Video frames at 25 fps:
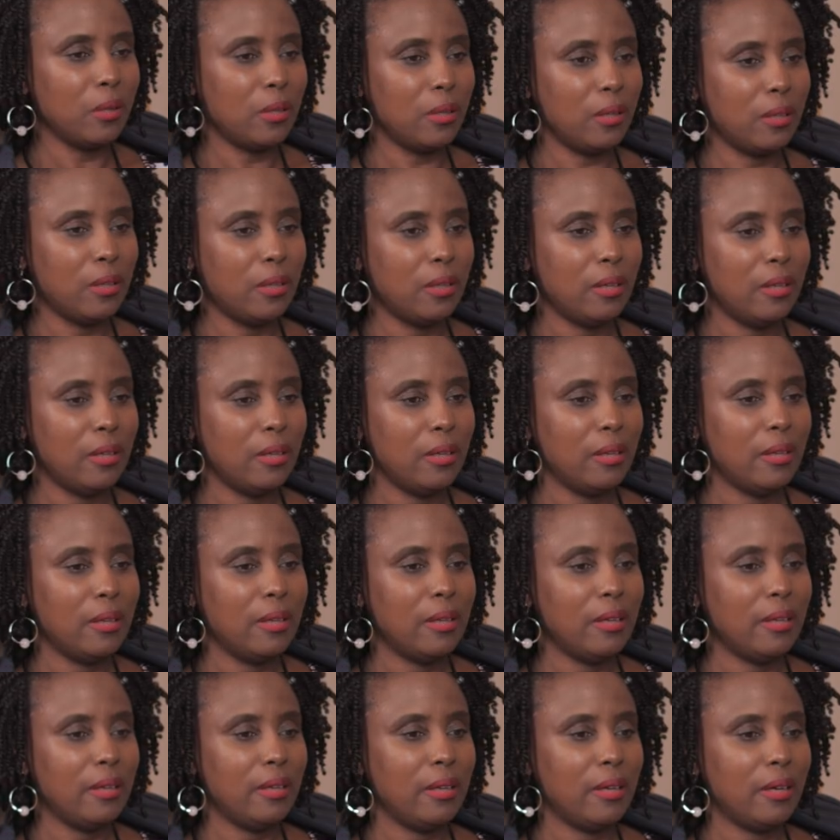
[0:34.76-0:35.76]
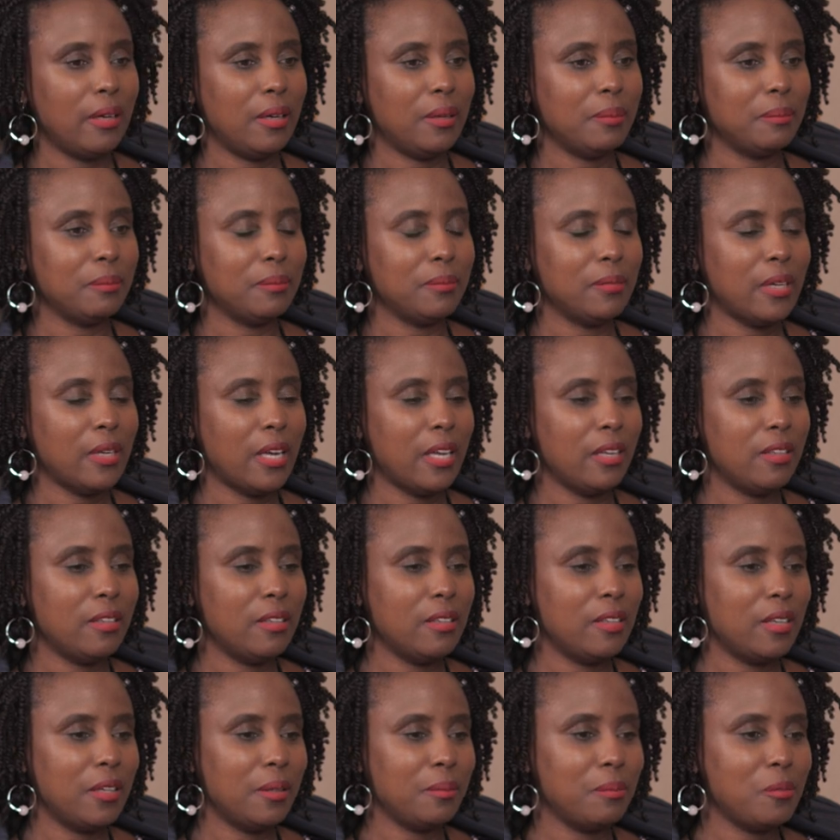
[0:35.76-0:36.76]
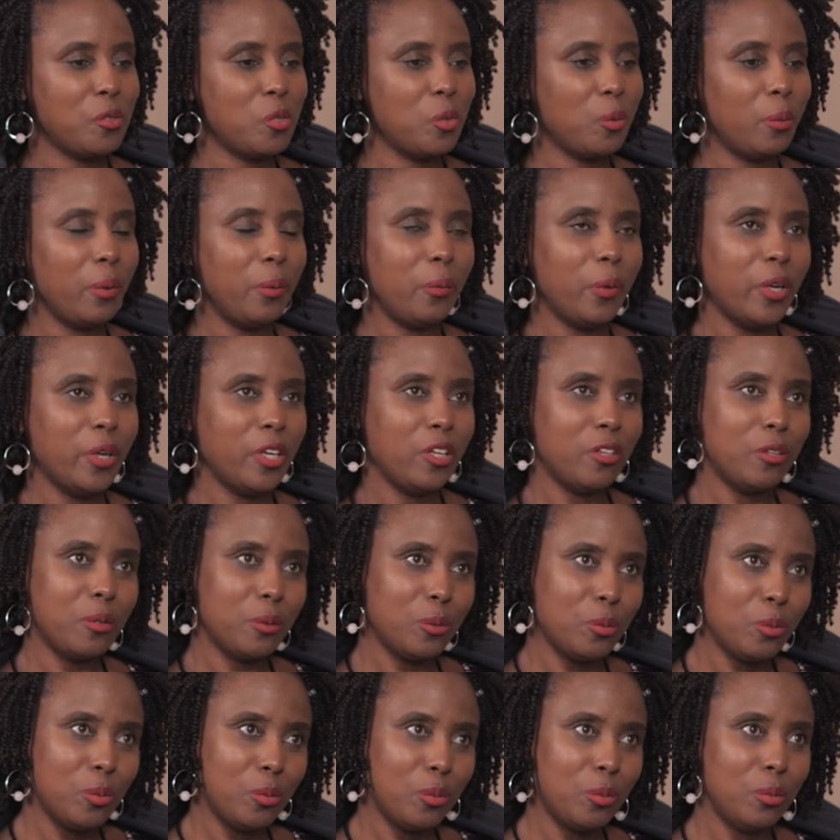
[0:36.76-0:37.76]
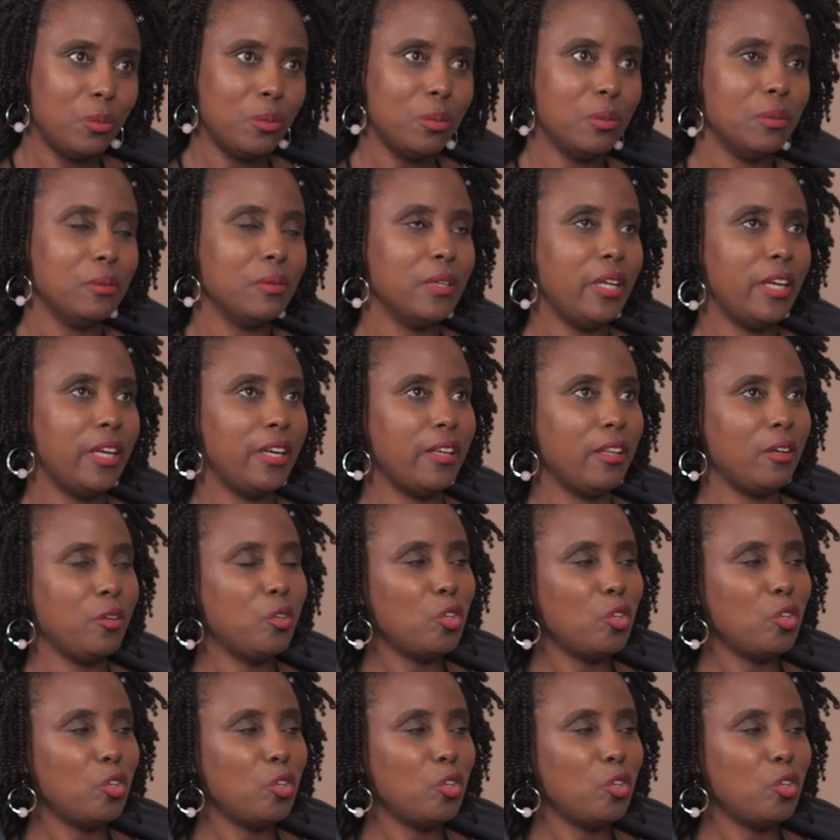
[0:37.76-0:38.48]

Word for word: Mm. Um, and um, so we went through like a